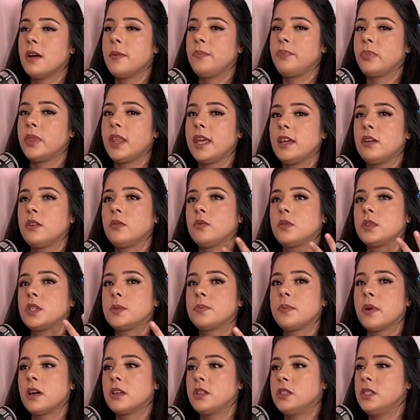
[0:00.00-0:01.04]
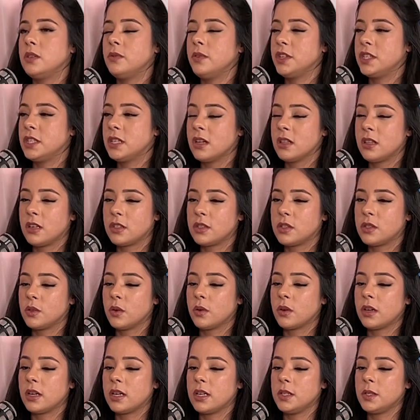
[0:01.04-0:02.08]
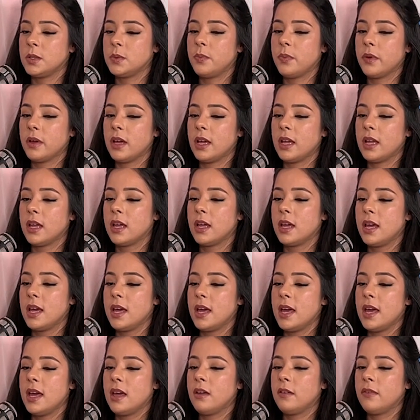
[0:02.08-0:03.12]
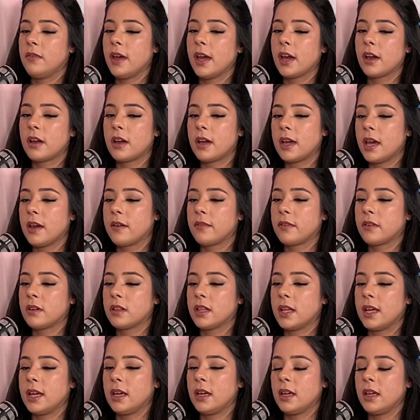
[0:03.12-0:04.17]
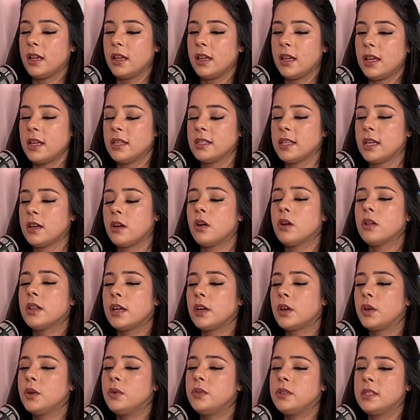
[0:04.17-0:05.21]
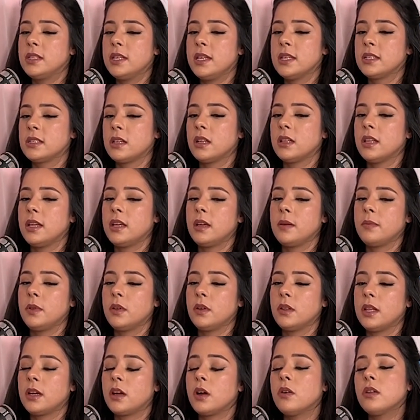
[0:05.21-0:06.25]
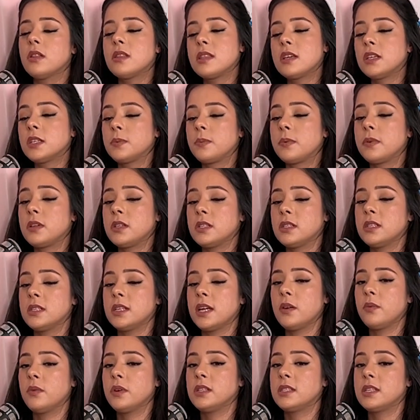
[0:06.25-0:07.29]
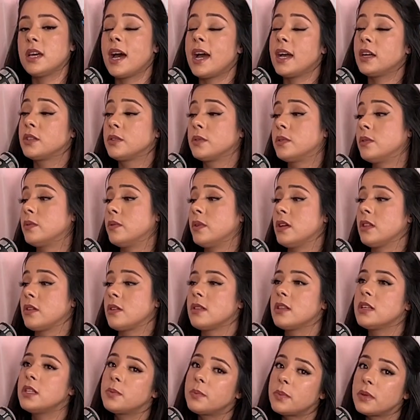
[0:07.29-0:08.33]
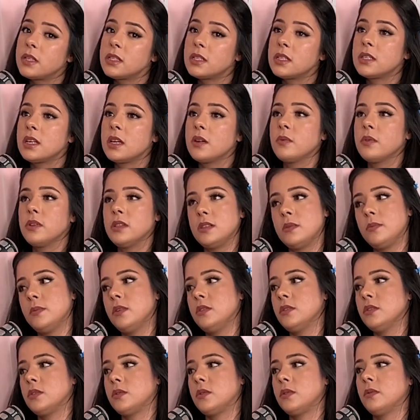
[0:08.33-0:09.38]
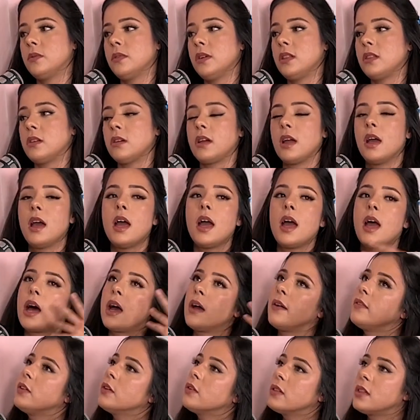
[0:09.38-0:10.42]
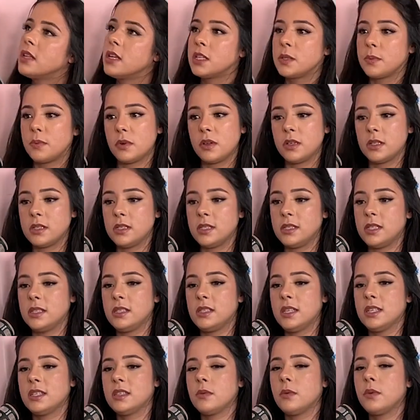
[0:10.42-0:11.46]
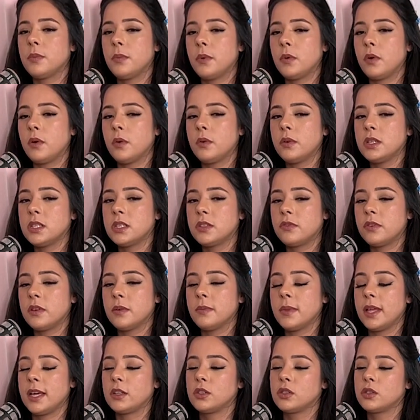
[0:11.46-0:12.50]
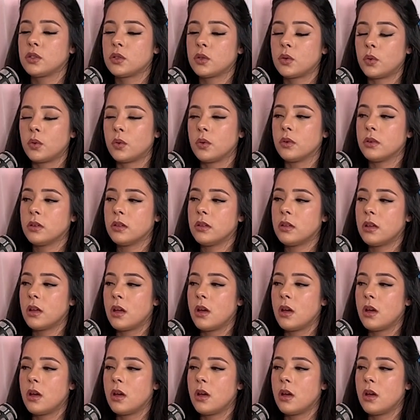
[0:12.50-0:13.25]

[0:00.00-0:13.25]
like respond to each other's stories. But if Eric ever like is like, oh, like who's this? I'll let him know like, oh, this person I went to high school with, or this person I went to middle school with, or I've known this person since it's always from like school